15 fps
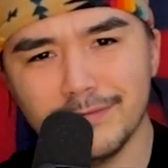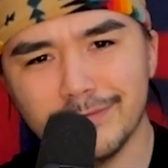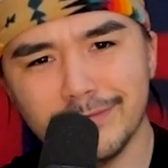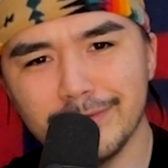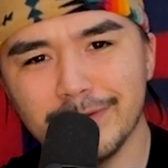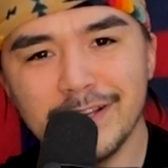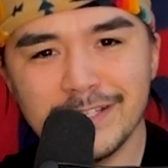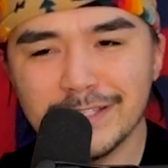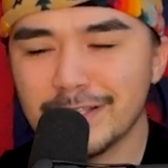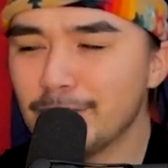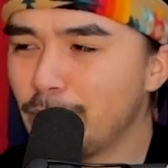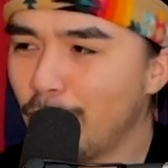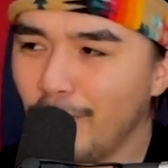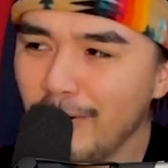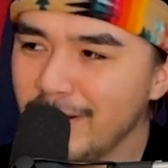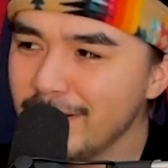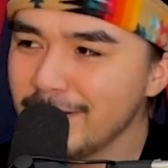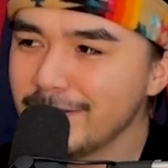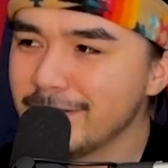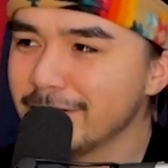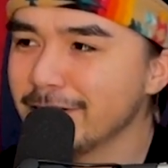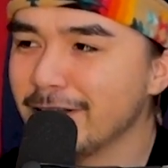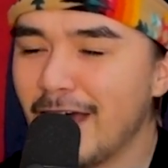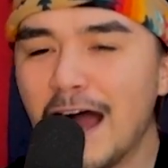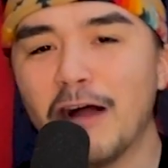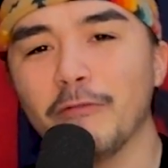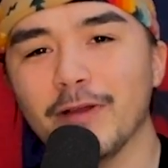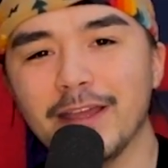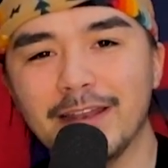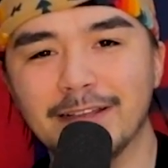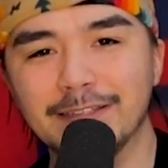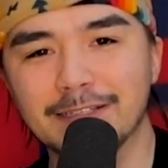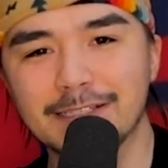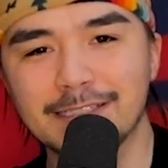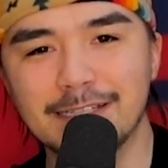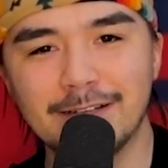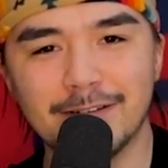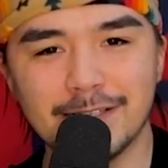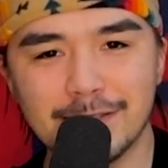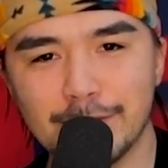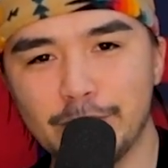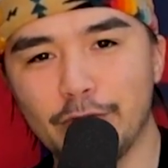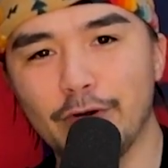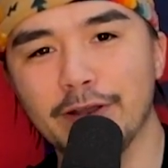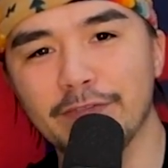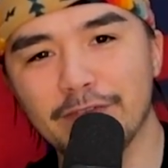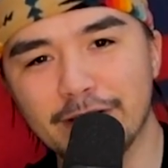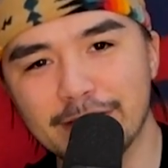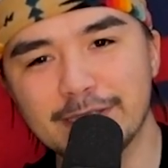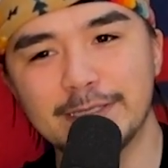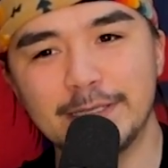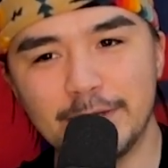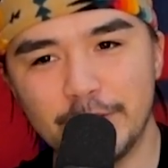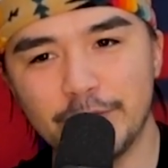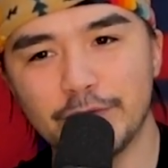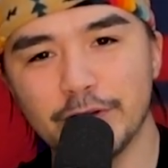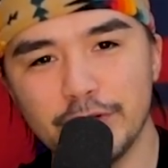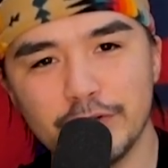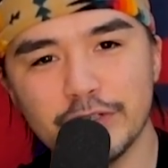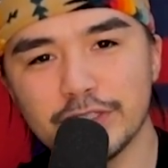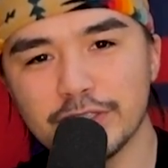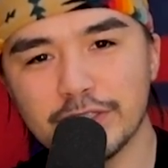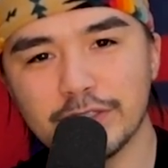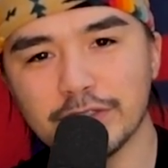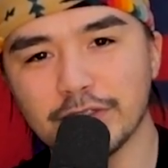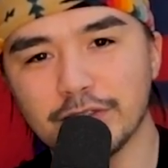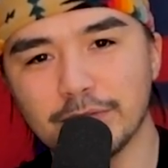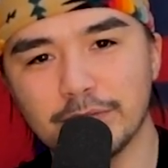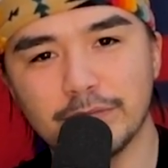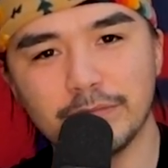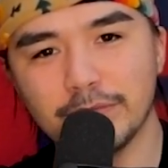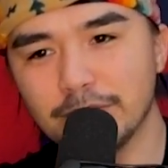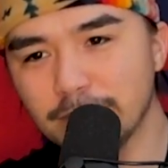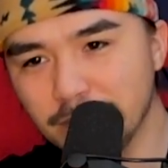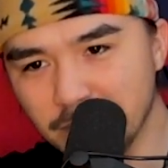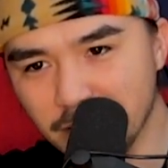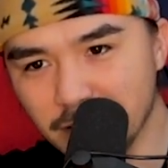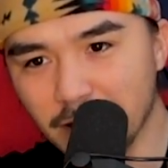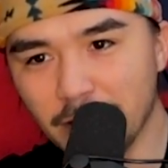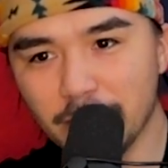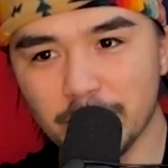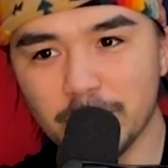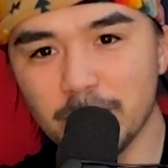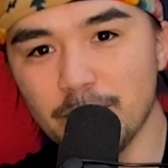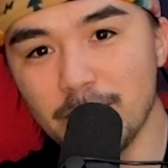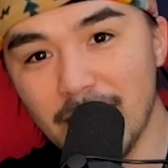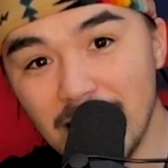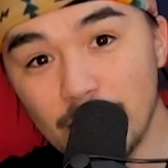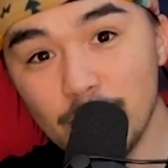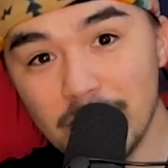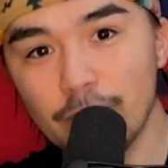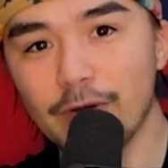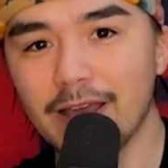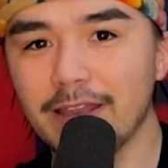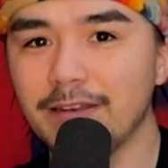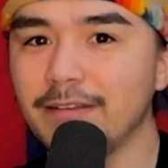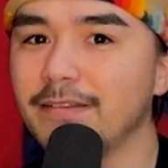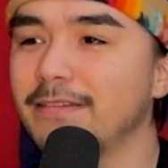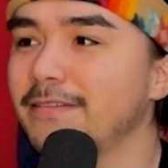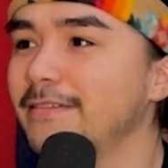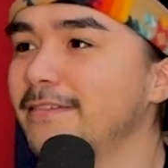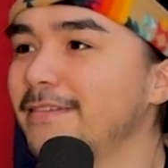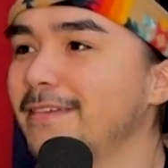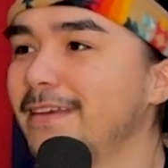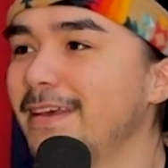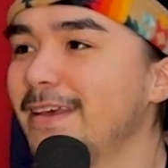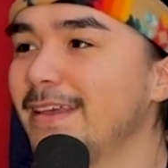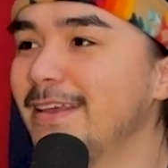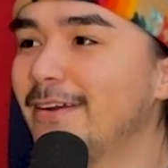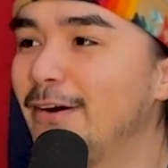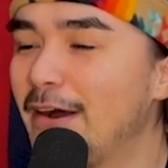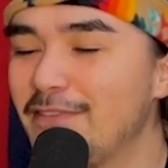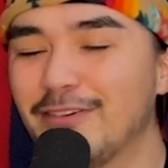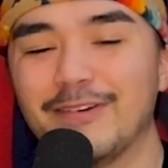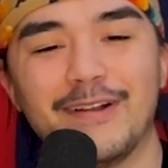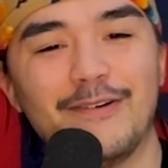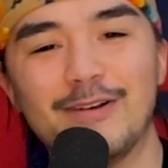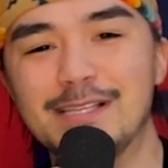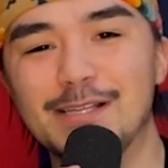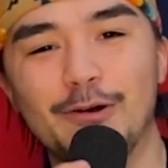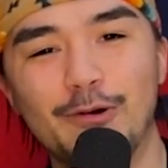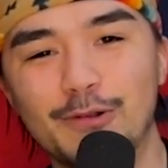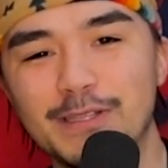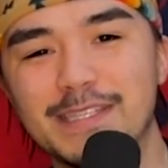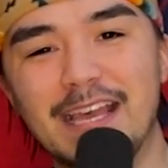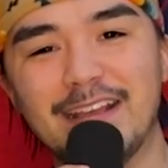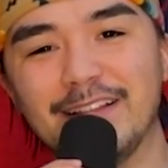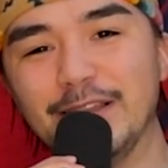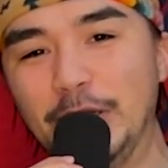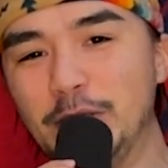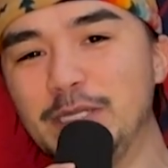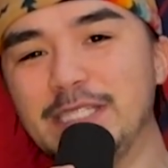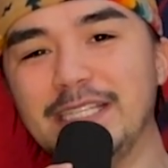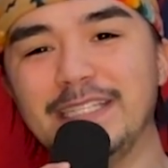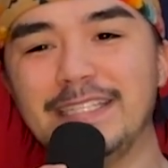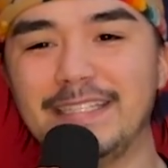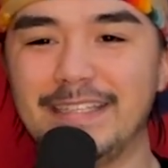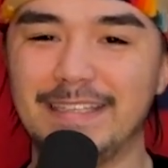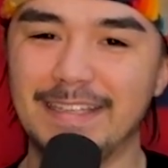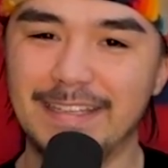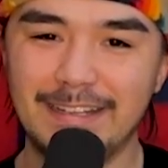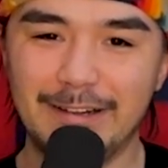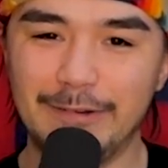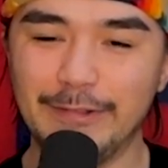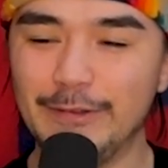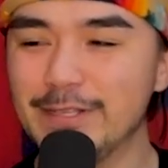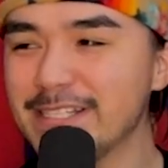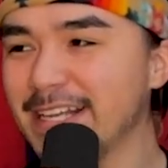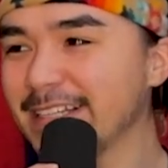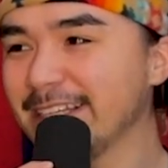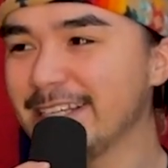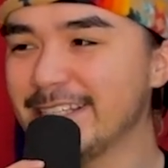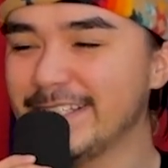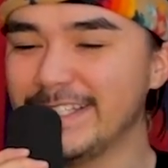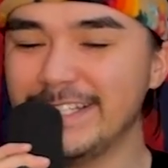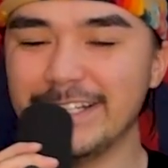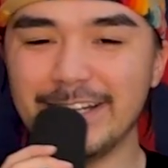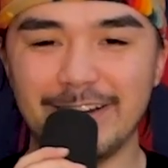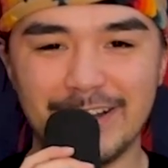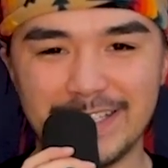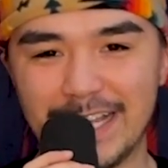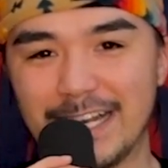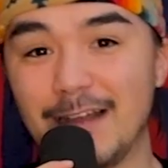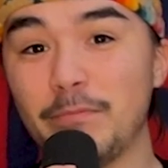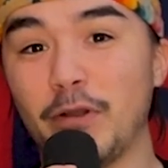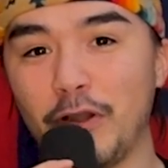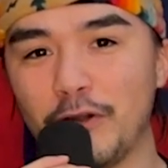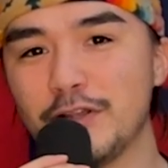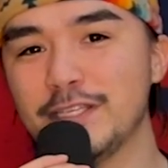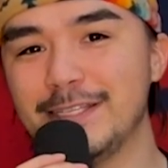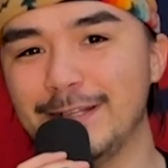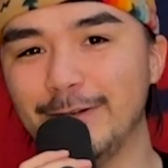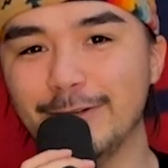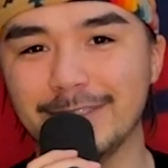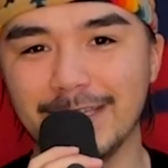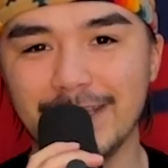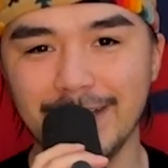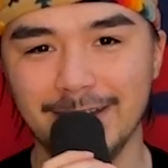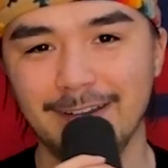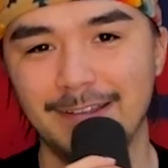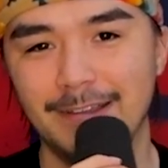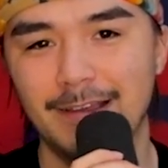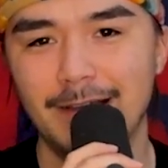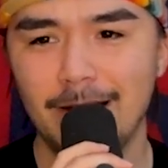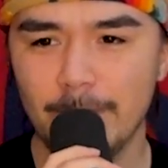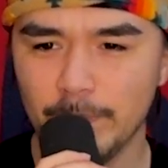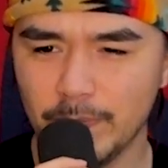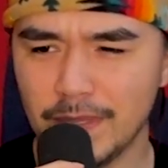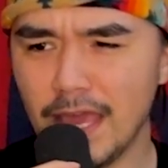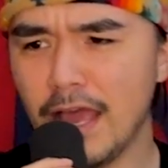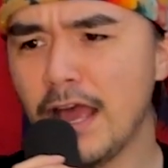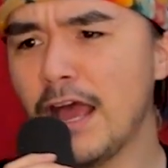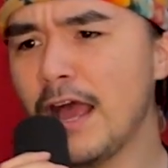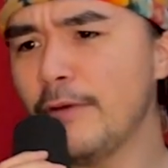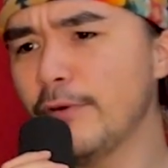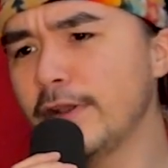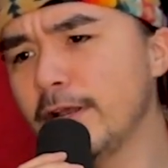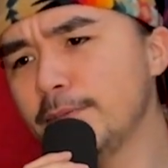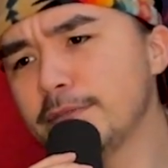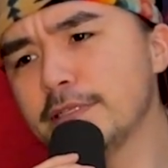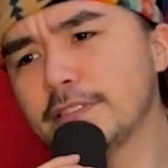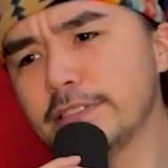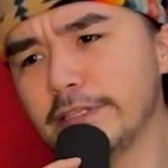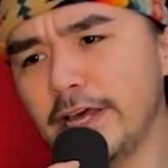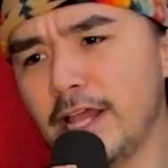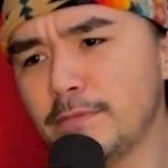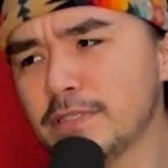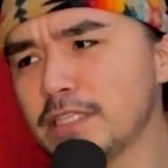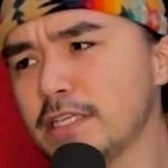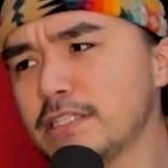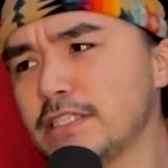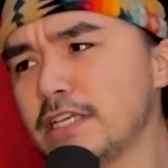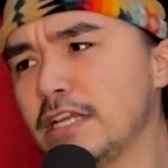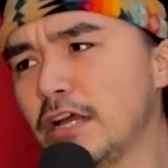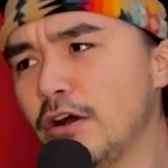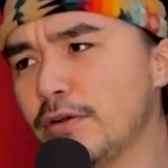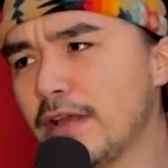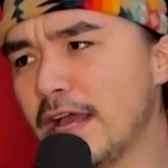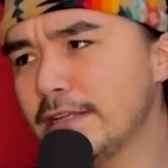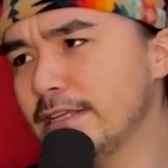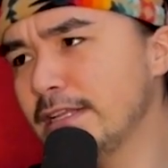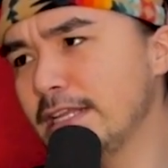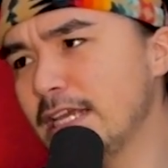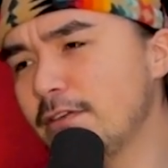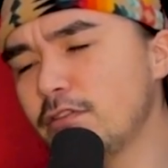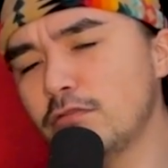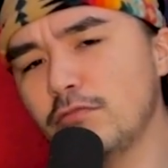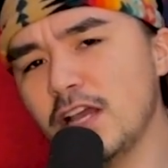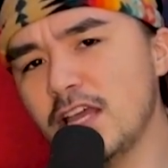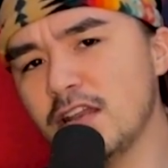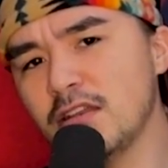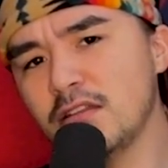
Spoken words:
Isn't the point to not win at the casino? Isn't the point of the casino for you just to, you know, maybe win? You know, everyone always holds like losing at the casino as like a personal thing. Yeah, I went up to Tulalip's casino and I didn't even win.